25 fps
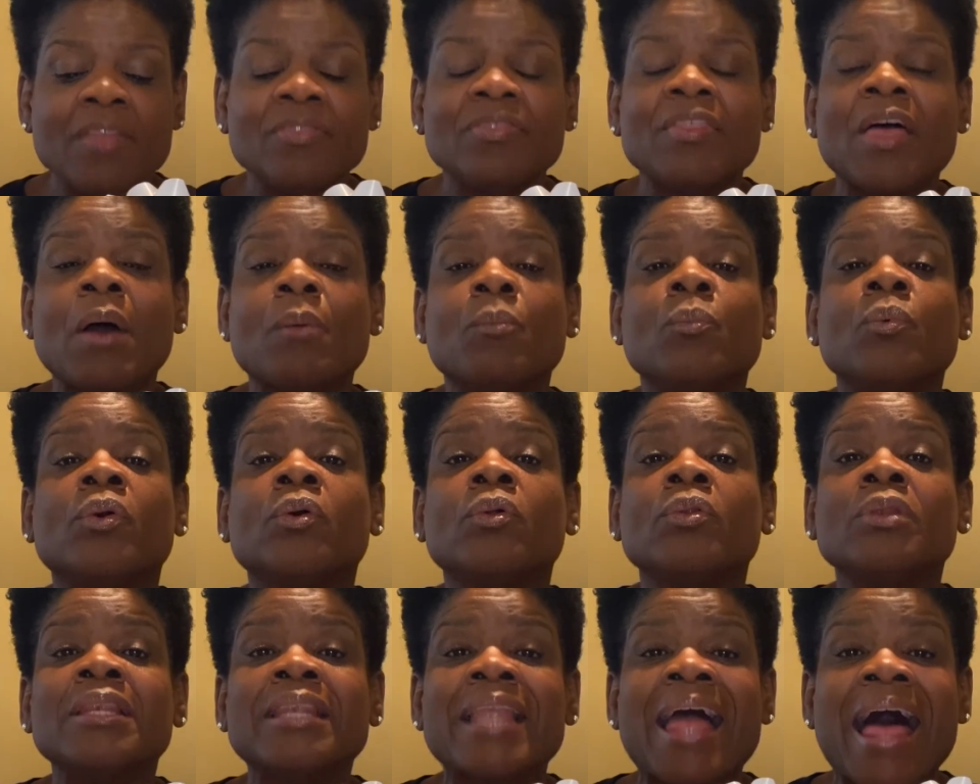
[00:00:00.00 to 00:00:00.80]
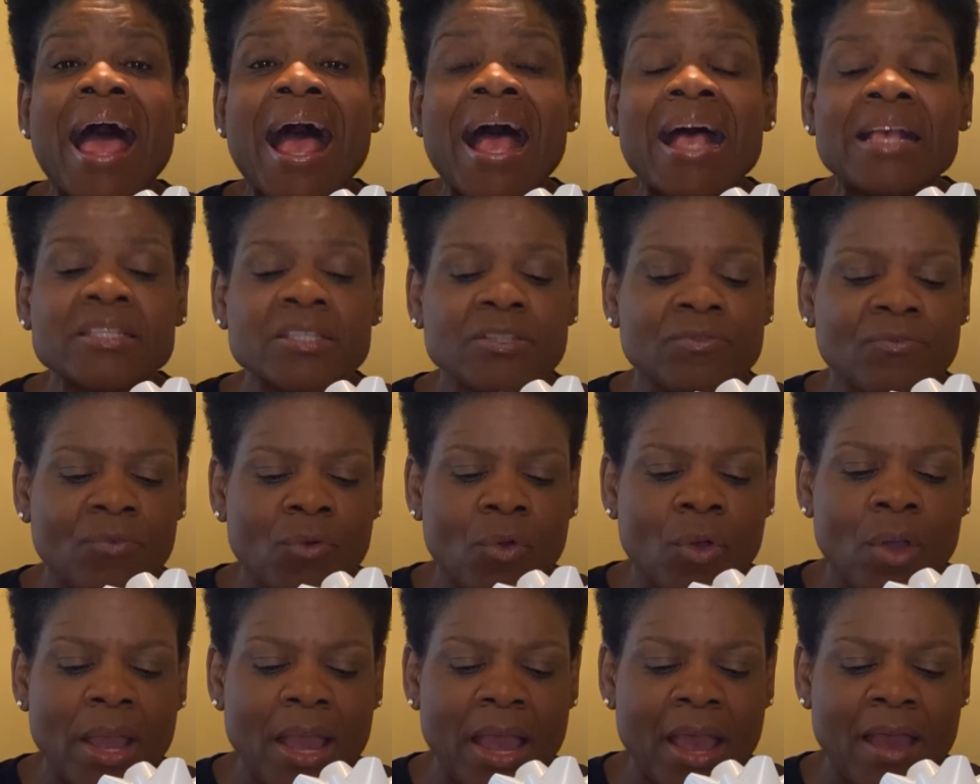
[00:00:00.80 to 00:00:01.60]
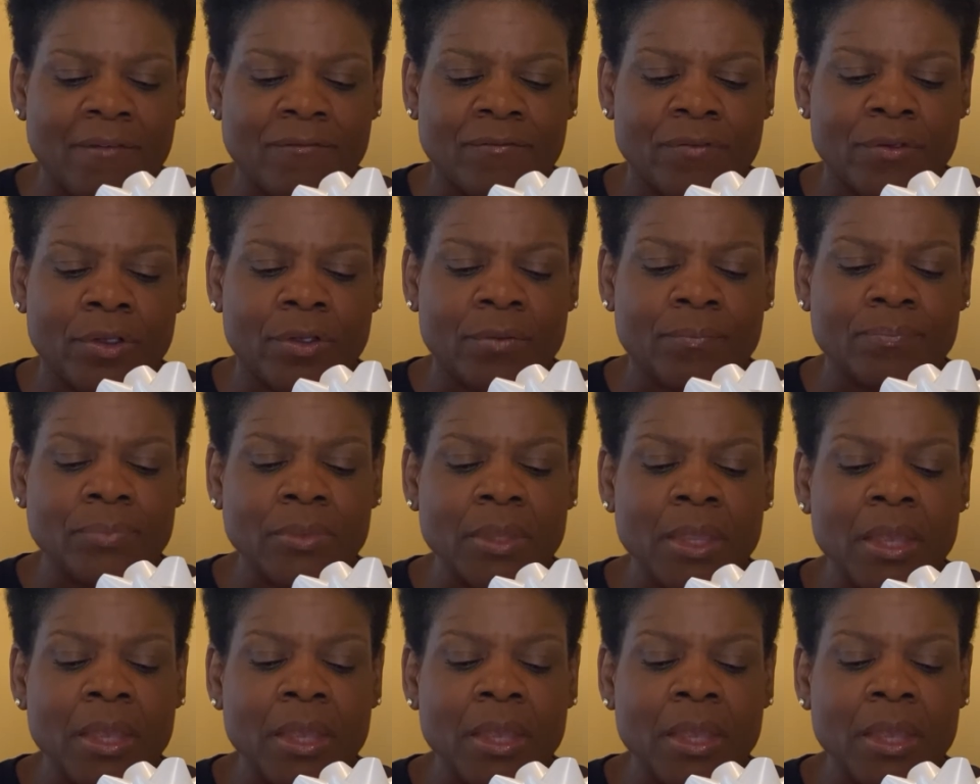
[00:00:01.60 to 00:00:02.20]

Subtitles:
that will last forever.